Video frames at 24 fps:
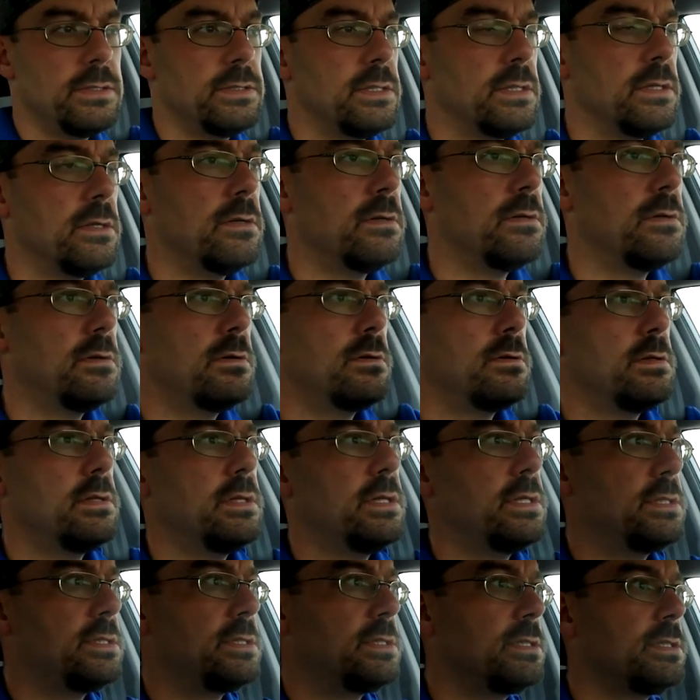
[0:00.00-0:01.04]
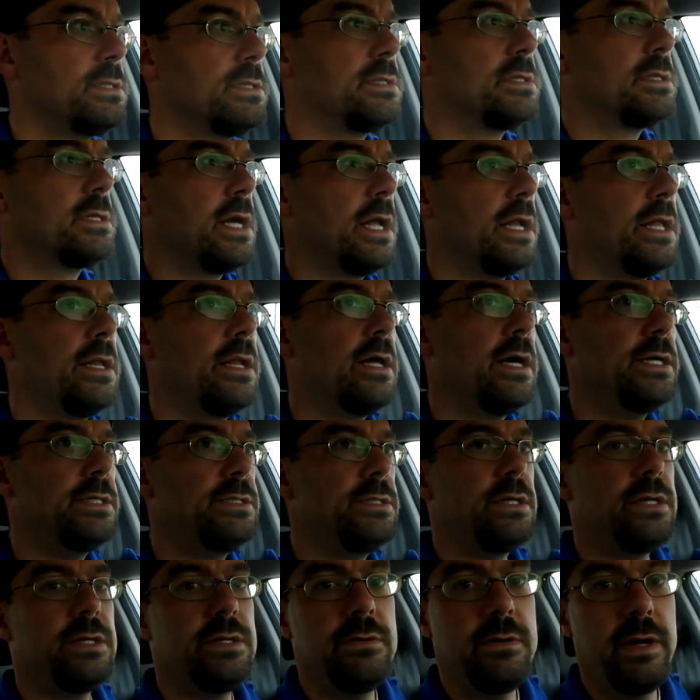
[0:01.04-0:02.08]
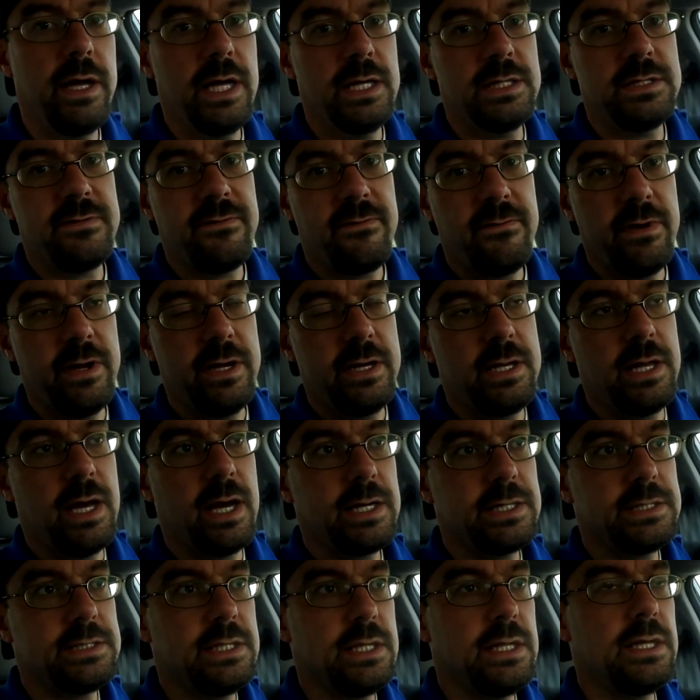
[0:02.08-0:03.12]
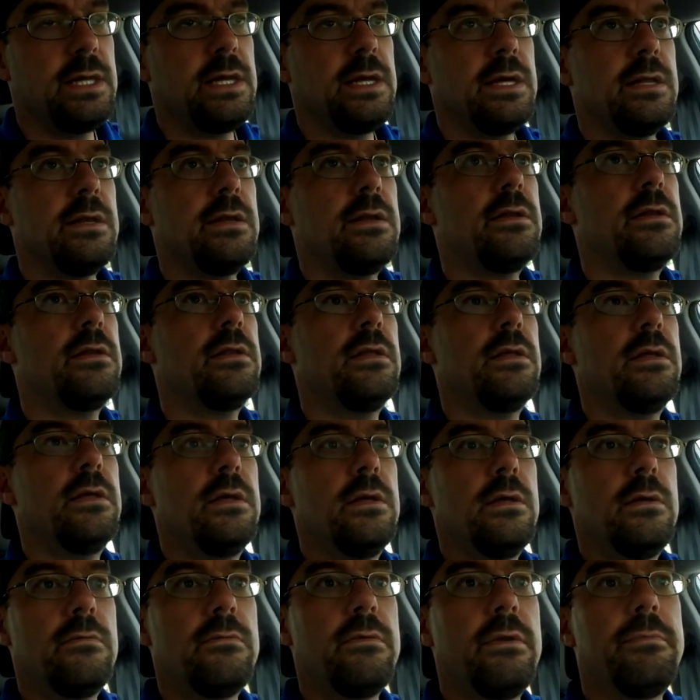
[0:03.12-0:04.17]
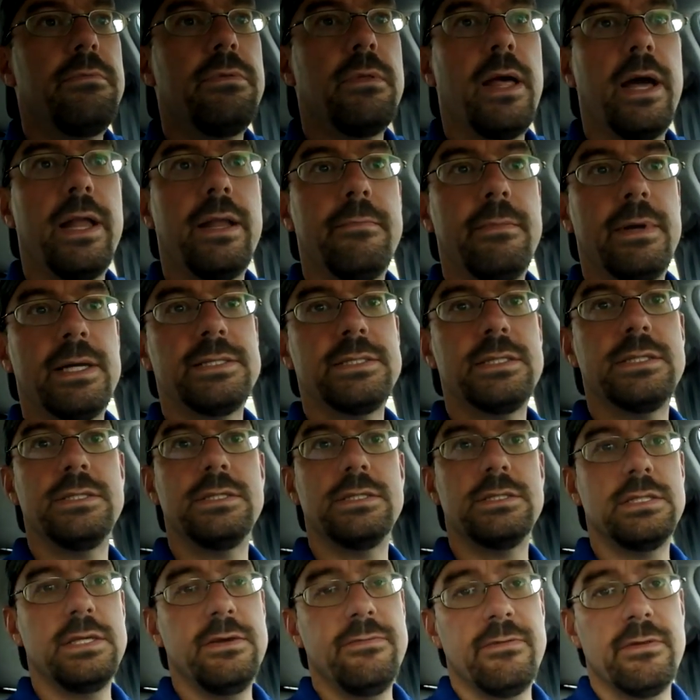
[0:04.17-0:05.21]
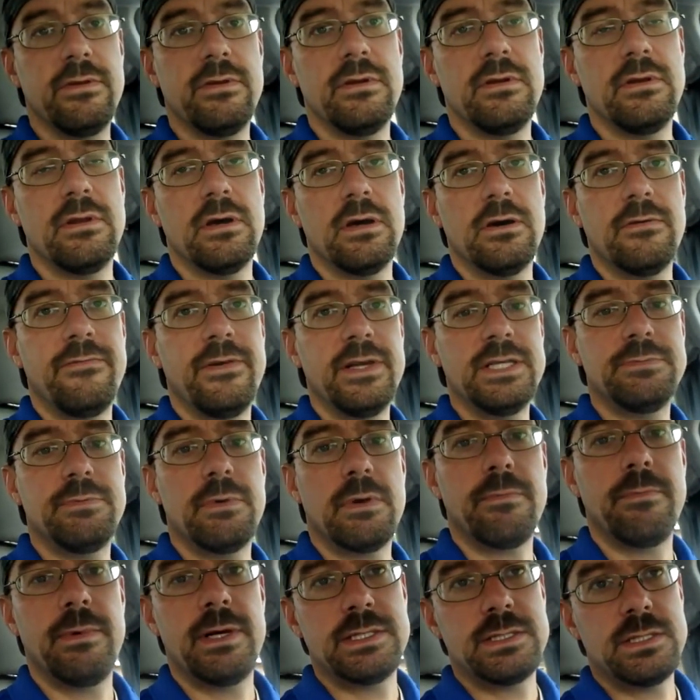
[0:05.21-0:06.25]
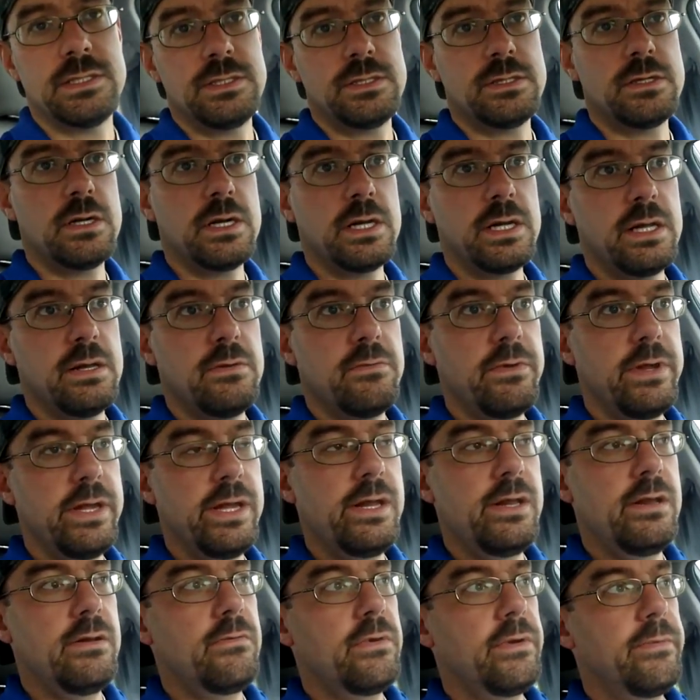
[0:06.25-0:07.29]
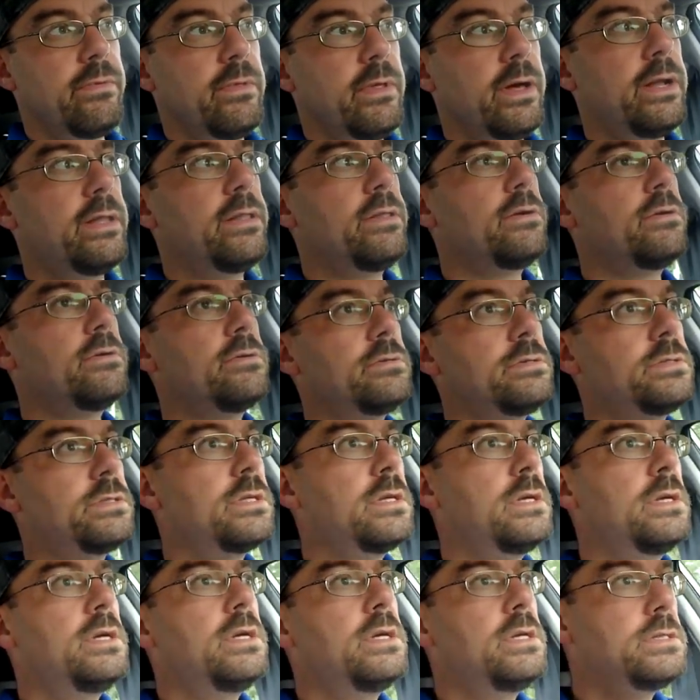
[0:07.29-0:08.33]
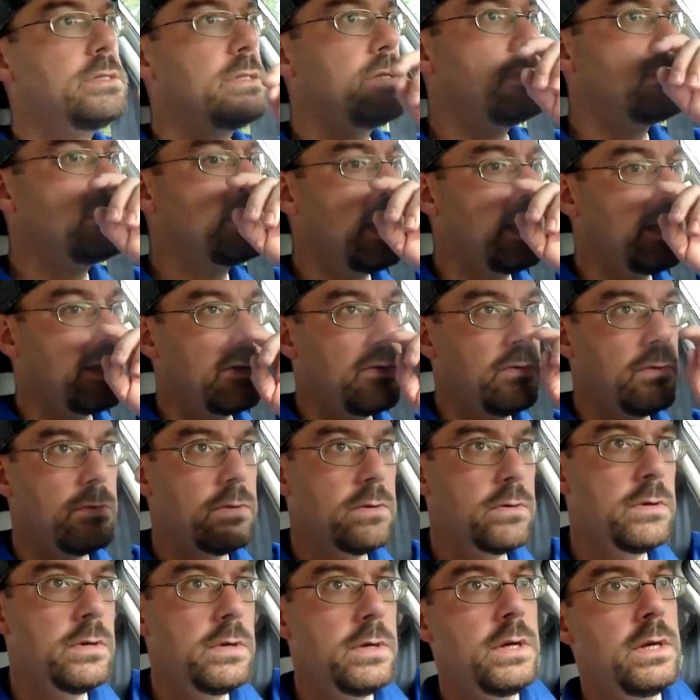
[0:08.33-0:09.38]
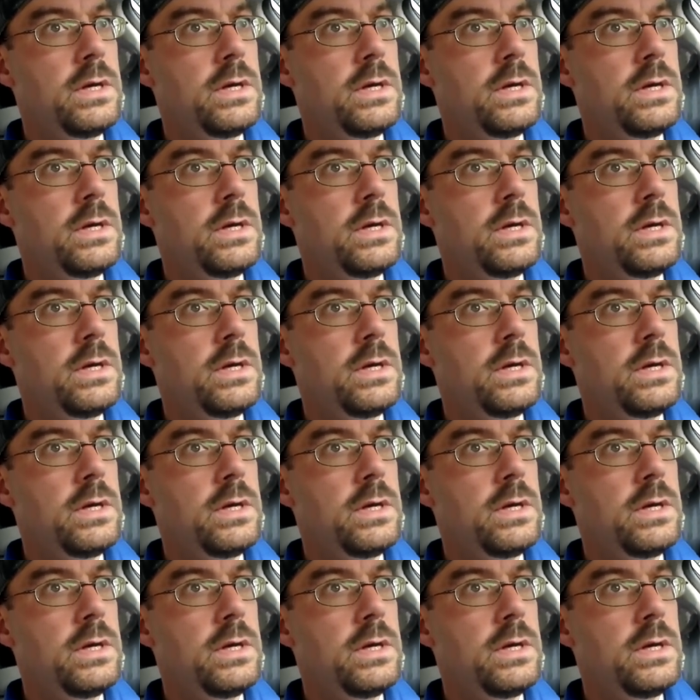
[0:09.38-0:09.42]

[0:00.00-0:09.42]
So it's kind of nice. You can do hands-free texting and reply to messages, even uh, Facebook Messenger, I can read and reply to those. So it's kind of cool.